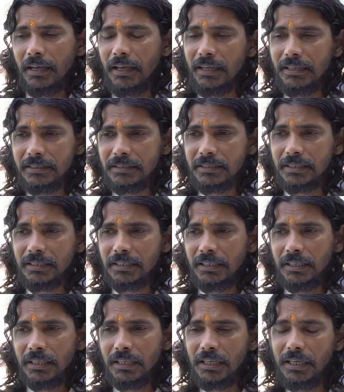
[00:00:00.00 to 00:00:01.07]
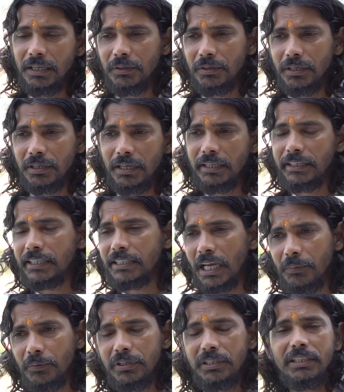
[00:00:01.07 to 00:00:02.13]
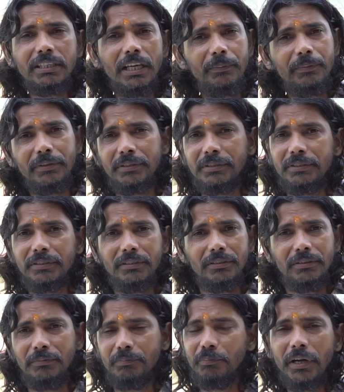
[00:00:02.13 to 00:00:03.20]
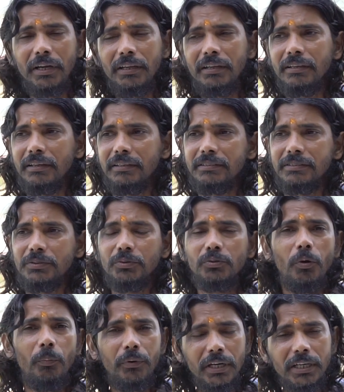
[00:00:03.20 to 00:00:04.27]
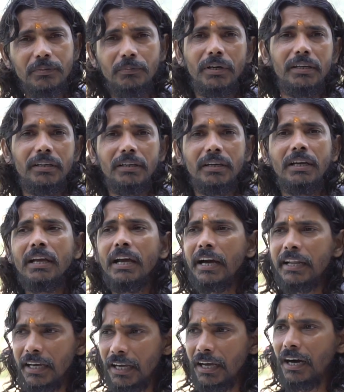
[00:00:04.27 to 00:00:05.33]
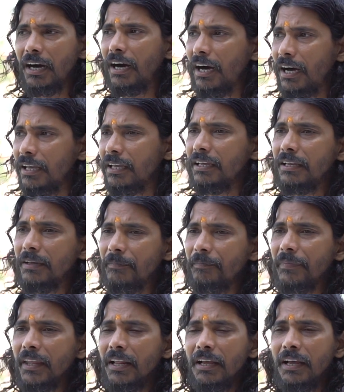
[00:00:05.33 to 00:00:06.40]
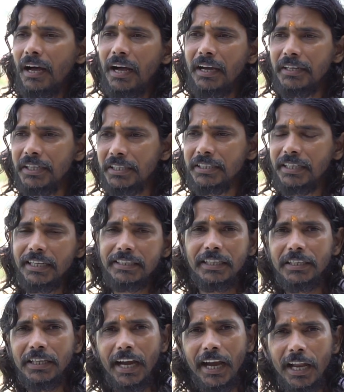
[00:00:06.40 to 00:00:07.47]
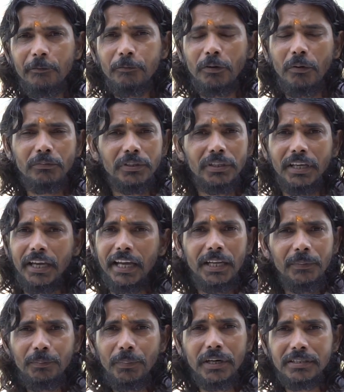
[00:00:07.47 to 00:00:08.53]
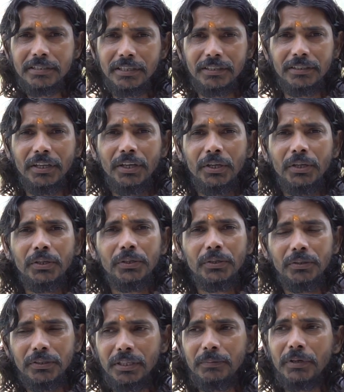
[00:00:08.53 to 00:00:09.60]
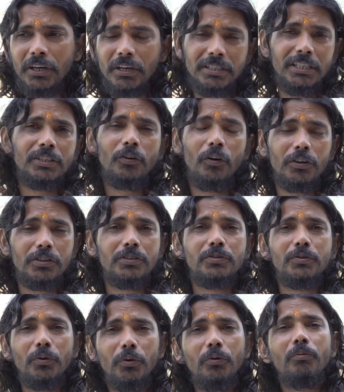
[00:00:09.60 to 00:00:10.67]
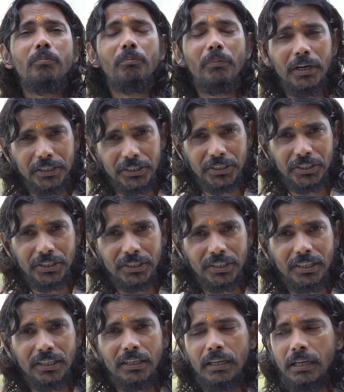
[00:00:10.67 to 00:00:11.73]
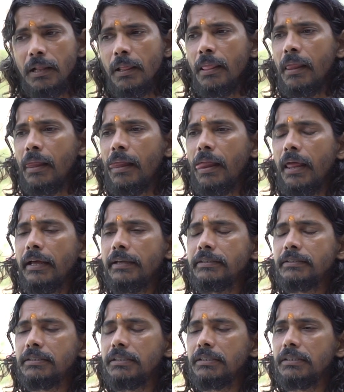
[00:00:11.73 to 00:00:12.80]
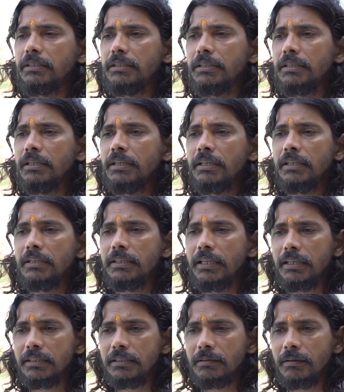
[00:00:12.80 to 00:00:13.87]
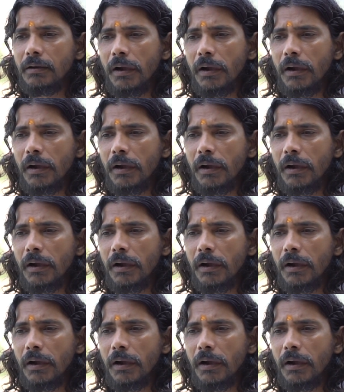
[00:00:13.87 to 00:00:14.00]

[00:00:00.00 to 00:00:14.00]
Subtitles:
and At that time we didn't have money and to operate my, and I didn't get any help from any person because it cost so much. And then